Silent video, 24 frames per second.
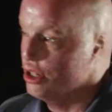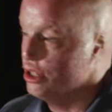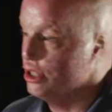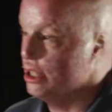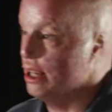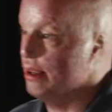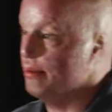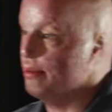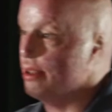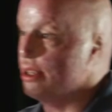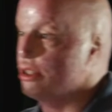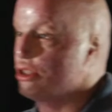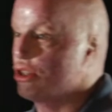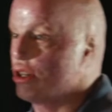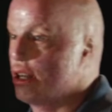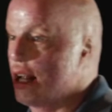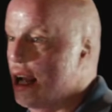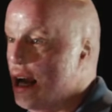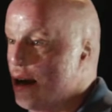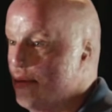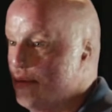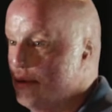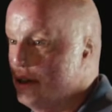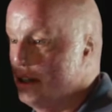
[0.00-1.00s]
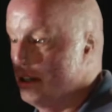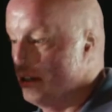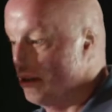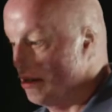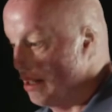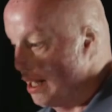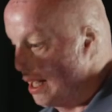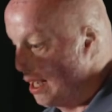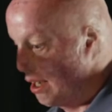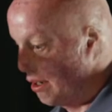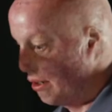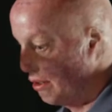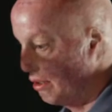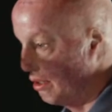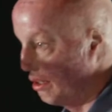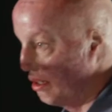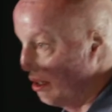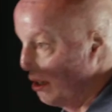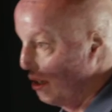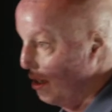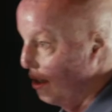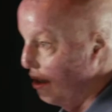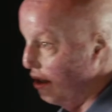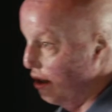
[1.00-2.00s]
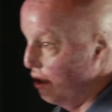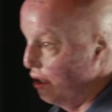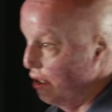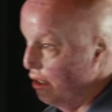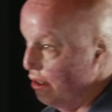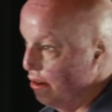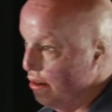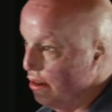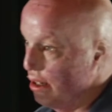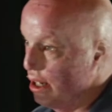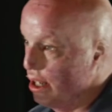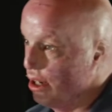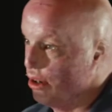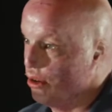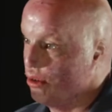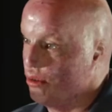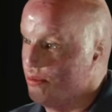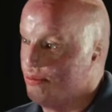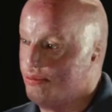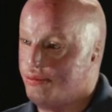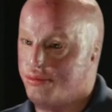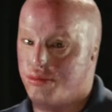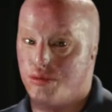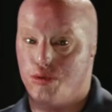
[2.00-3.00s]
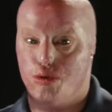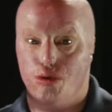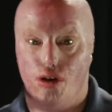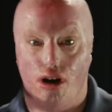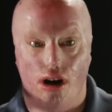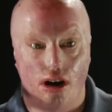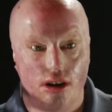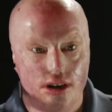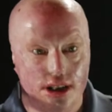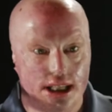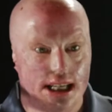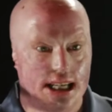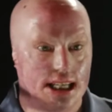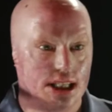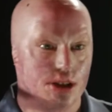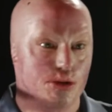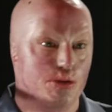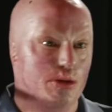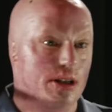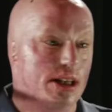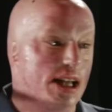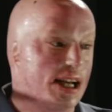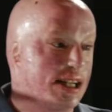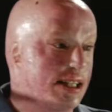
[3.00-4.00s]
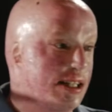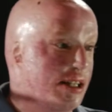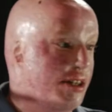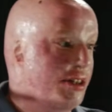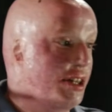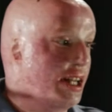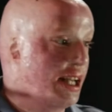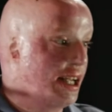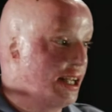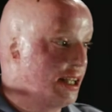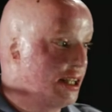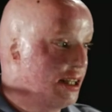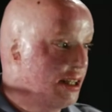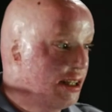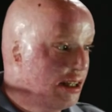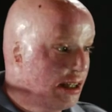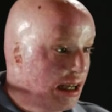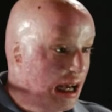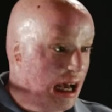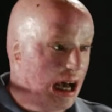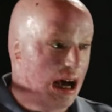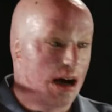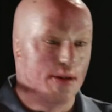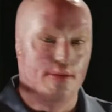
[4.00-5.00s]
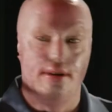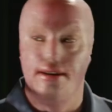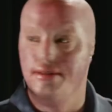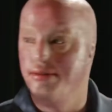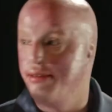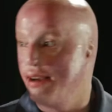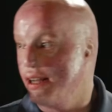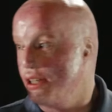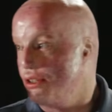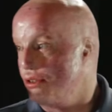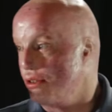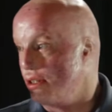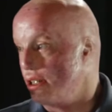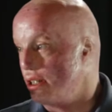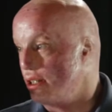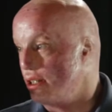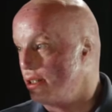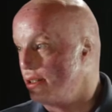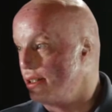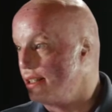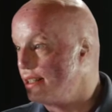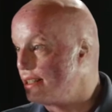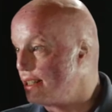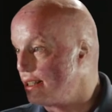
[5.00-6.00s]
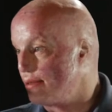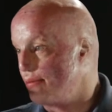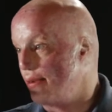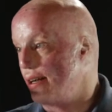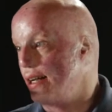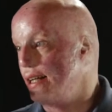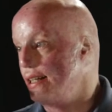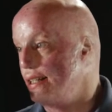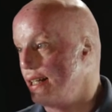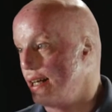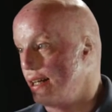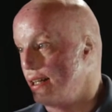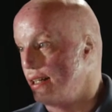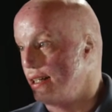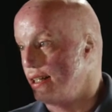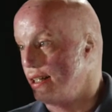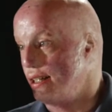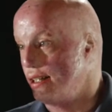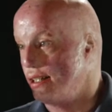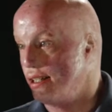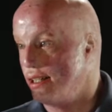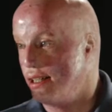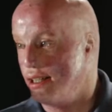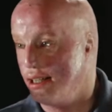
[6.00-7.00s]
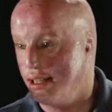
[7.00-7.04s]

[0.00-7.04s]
Same thing is going to happen to you now. You know, Yes, we like to think, I'm a veteran. This is my identity.